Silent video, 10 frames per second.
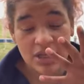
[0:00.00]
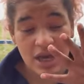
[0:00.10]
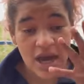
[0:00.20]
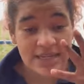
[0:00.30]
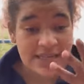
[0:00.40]

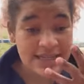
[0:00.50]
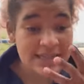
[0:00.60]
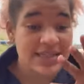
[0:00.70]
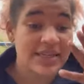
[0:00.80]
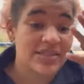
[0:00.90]

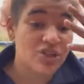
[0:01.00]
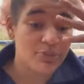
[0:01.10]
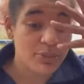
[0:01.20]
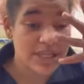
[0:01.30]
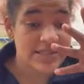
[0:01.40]
identities to
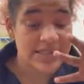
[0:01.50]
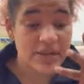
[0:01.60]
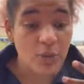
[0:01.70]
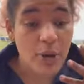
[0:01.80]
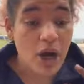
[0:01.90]
be
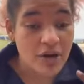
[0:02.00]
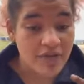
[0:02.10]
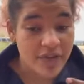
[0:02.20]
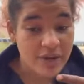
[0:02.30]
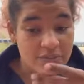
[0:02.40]
still part of
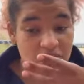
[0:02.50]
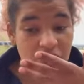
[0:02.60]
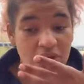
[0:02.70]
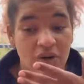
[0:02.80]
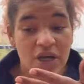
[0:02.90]
them.
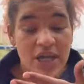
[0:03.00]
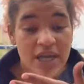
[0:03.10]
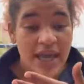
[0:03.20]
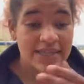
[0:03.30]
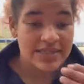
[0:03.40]
So
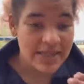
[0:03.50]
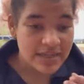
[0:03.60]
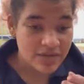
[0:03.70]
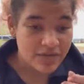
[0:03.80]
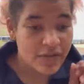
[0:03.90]
instead
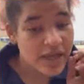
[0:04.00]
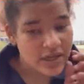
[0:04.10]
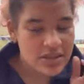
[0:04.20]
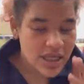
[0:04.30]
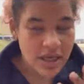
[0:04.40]
of
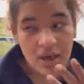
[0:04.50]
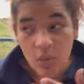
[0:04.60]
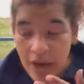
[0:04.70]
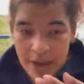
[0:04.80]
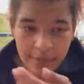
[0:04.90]
like taking a
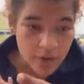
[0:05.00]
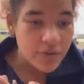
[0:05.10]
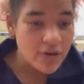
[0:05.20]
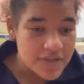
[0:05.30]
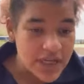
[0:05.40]
wipe and going
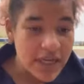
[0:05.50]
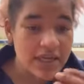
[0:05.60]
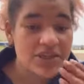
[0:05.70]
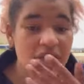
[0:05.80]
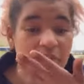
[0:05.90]
off
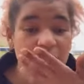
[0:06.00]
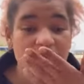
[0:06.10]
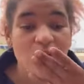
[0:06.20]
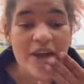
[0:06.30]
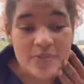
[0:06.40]
stage, it would be
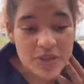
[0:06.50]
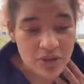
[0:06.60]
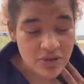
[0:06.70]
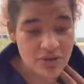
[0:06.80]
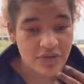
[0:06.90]
wiped
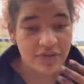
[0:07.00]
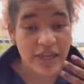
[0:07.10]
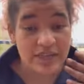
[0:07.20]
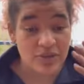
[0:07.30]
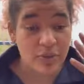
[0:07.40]
across her
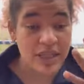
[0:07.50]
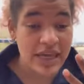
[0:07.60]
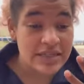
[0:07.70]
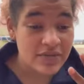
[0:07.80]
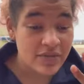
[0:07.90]
face. So by the
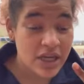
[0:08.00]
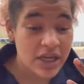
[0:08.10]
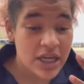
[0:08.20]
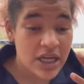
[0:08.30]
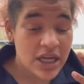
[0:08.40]
end of it,
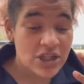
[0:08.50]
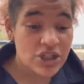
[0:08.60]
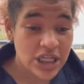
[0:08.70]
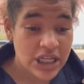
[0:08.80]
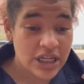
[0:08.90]

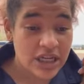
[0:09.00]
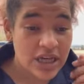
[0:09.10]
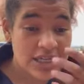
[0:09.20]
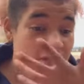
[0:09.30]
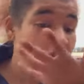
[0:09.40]
she
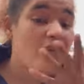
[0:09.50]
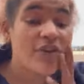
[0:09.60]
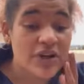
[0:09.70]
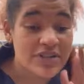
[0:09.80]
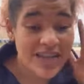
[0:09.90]
is
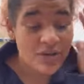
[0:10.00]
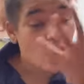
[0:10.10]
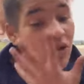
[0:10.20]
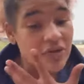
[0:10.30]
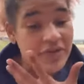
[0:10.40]
covered in
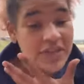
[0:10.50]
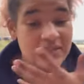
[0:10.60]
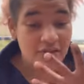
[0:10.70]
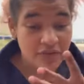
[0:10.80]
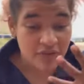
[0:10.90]
all of these
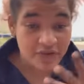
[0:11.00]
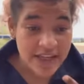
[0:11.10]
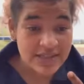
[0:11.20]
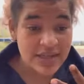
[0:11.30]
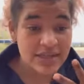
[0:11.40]
different
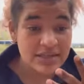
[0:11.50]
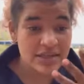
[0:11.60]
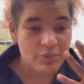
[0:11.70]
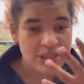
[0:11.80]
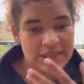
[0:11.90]
faces,
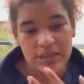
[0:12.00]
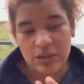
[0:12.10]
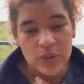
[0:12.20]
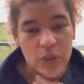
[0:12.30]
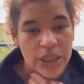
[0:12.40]
but
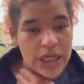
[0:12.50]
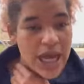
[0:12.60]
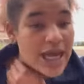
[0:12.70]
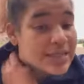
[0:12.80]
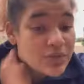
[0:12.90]
still
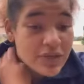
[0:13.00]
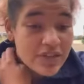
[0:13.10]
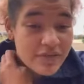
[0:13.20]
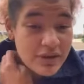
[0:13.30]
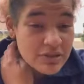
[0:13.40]
hasn't really
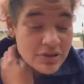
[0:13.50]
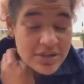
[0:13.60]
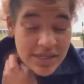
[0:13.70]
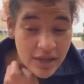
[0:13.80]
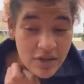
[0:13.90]
found
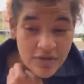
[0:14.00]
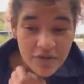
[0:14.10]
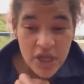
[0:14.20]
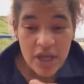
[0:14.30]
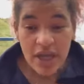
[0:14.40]

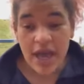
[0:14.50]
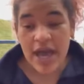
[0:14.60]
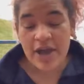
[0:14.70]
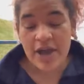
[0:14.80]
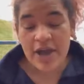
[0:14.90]
herself.
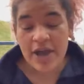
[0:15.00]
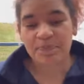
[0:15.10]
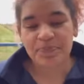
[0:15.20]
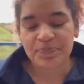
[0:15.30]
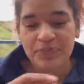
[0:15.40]

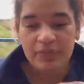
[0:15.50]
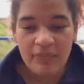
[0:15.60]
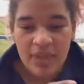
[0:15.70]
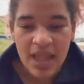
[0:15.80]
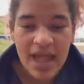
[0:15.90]

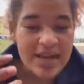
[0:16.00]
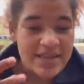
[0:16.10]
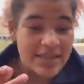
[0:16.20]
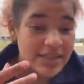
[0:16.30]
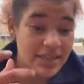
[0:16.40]
And I
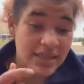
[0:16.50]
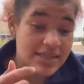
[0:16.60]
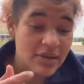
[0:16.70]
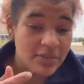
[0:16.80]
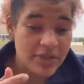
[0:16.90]
think that
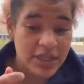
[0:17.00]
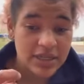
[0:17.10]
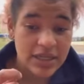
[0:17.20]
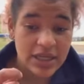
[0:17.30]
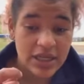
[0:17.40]
that's
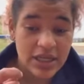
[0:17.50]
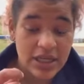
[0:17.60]
something that